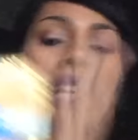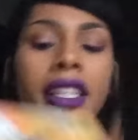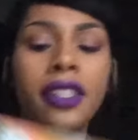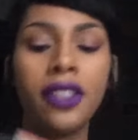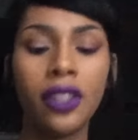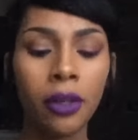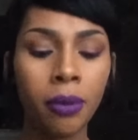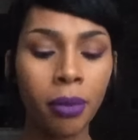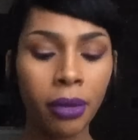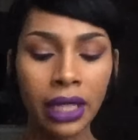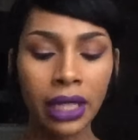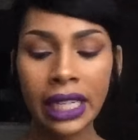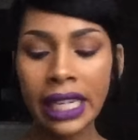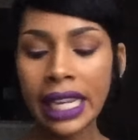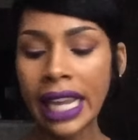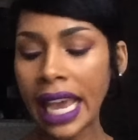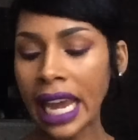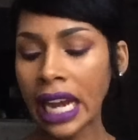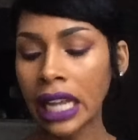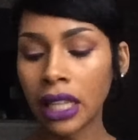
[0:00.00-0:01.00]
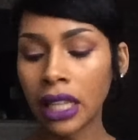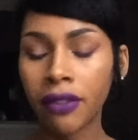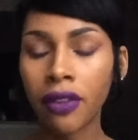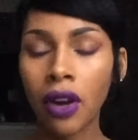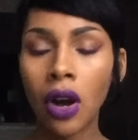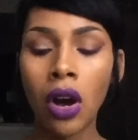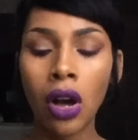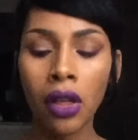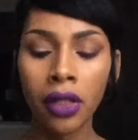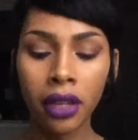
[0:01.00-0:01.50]
it's so pretty, and I love
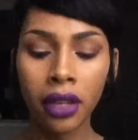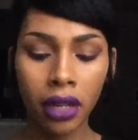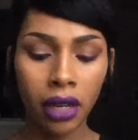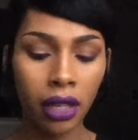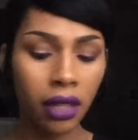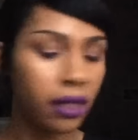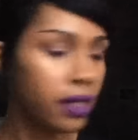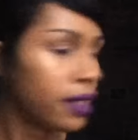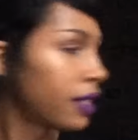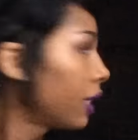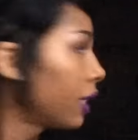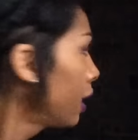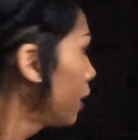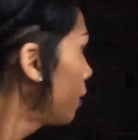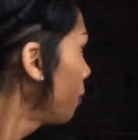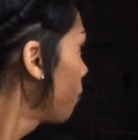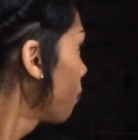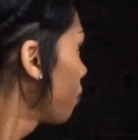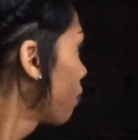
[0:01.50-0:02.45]
all the colors in it.